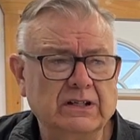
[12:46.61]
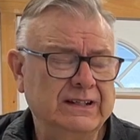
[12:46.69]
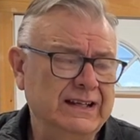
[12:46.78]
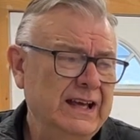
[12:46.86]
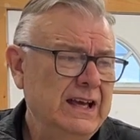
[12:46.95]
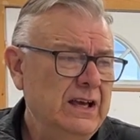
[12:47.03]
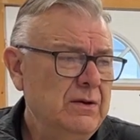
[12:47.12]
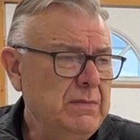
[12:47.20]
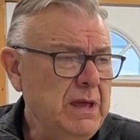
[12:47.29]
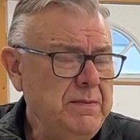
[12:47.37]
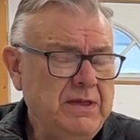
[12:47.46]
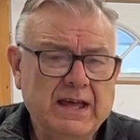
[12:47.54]
And
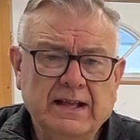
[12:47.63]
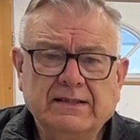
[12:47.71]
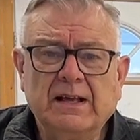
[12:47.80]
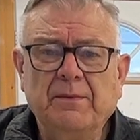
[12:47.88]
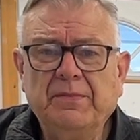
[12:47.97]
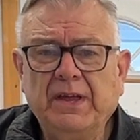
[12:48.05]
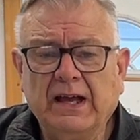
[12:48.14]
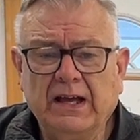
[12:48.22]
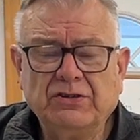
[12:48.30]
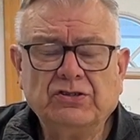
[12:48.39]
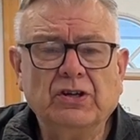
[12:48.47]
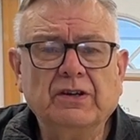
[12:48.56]
maybe that's something
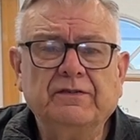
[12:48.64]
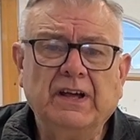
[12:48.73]
I should